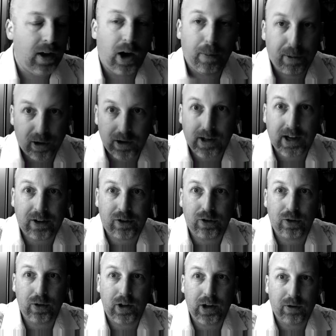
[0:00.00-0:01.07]
I'll put a link
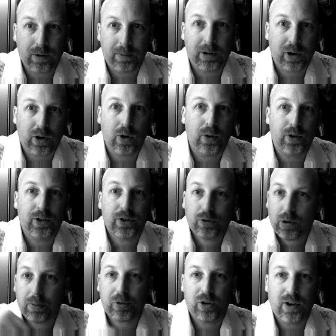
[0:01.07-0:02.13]
to the criminal code
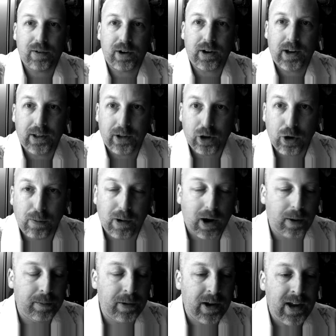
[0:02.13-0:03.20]
description of it in the low bar.